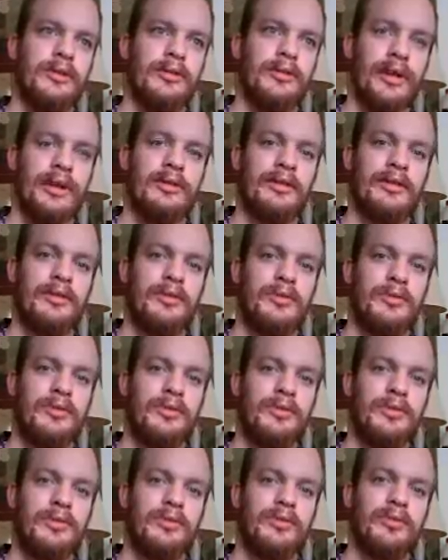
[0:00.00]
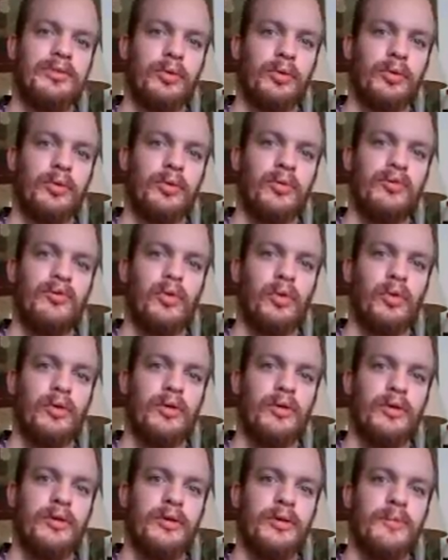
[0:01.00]
that you use for
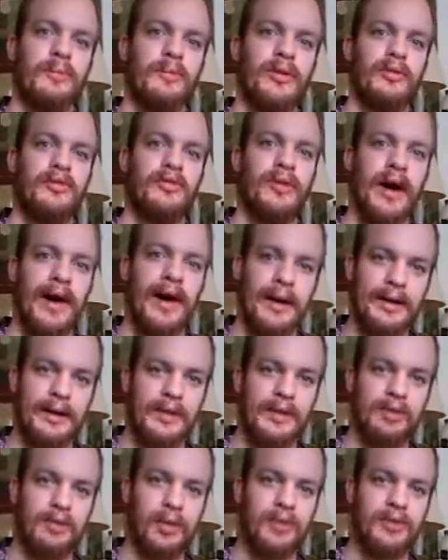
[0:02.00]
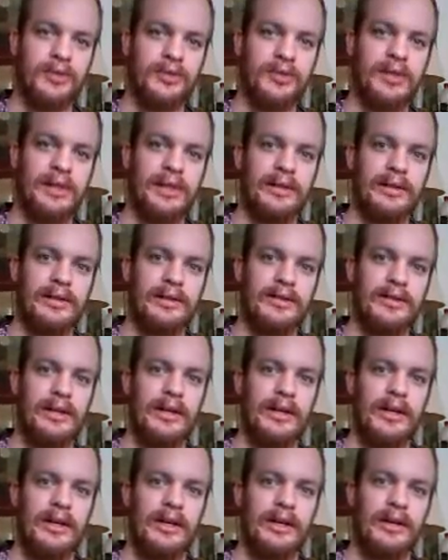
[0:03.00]
fine motor skills
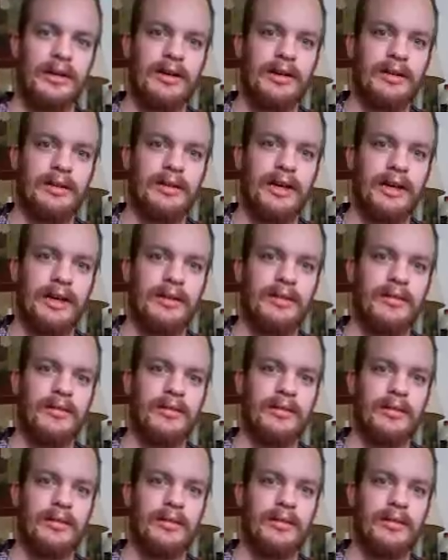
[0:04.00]
get